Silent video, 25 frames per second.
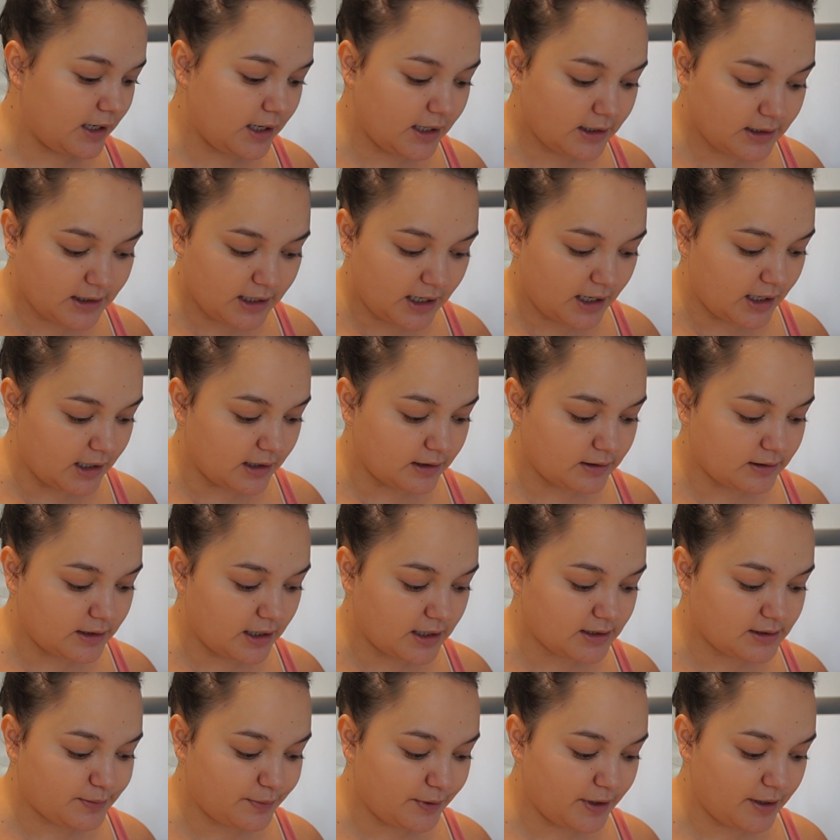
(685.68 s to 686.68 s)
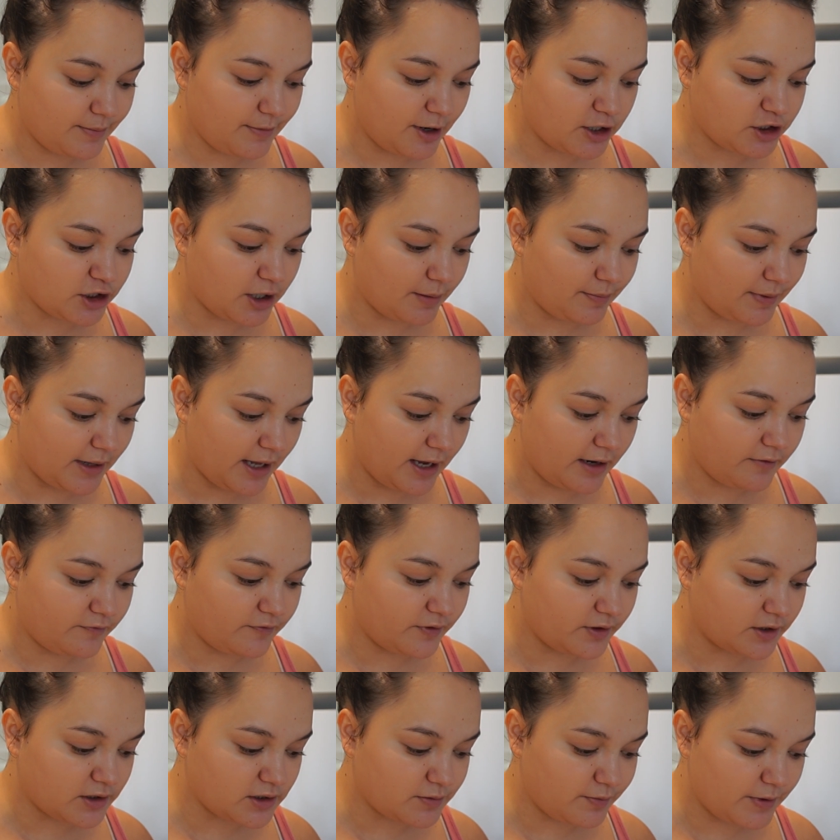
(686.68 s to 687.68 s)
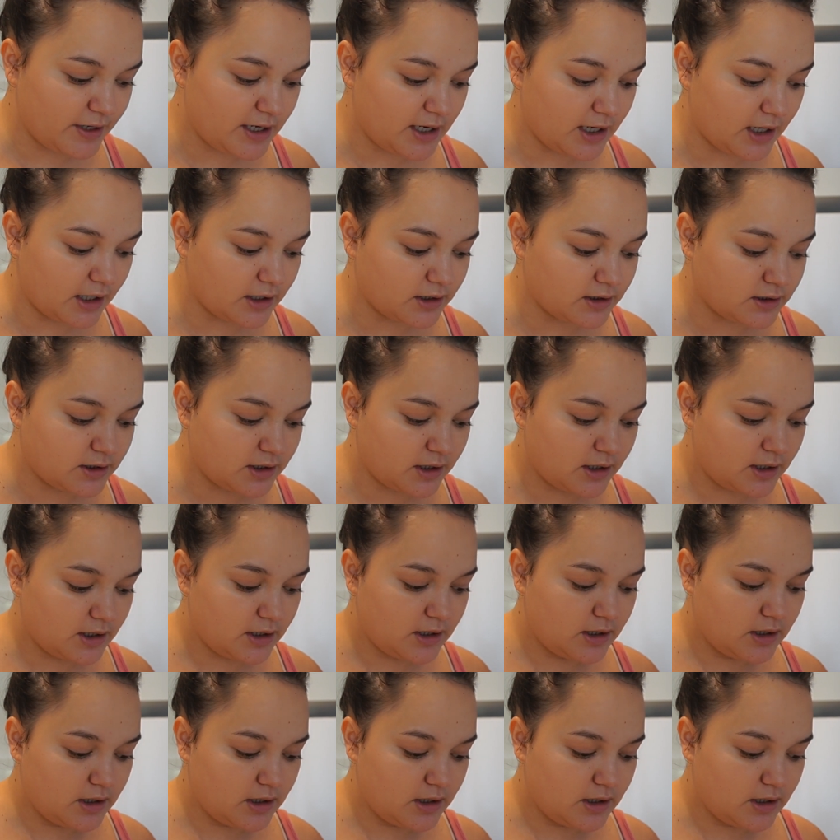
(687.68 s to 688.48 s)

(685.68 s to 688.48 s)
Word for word: and yeah, that's pretty much our plan for this weekend.